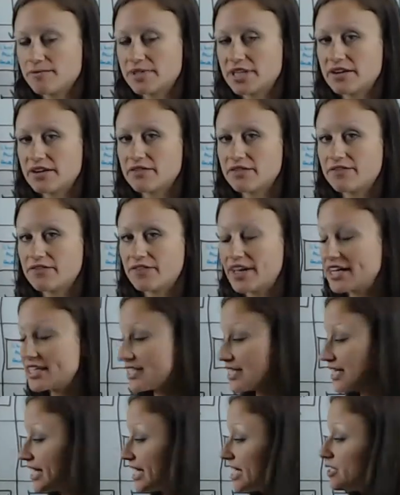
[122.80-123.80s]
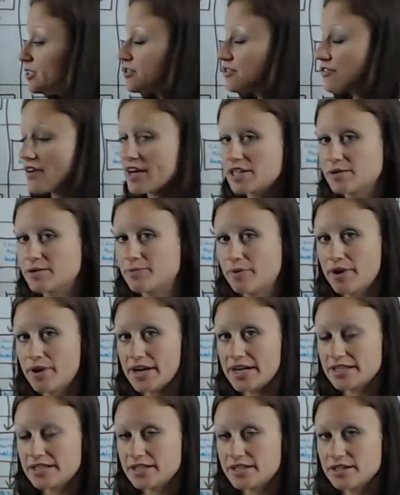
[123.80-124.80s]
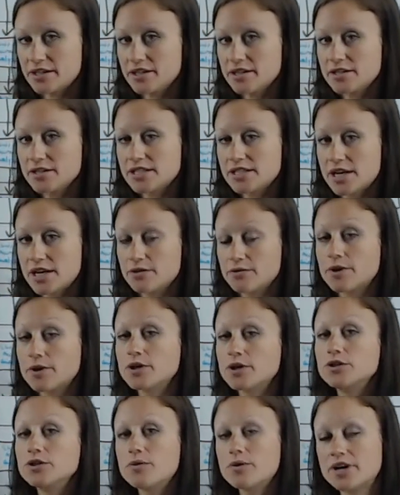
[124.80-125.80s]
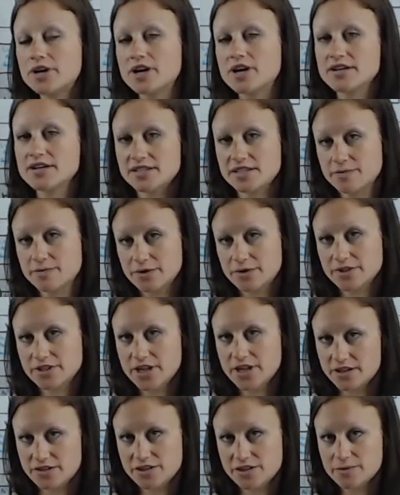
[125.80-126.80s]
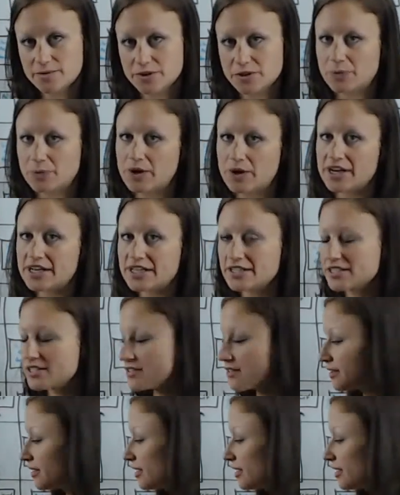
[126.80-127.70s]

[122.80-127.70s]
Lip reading: that reflects an indirect price, so your customer's price,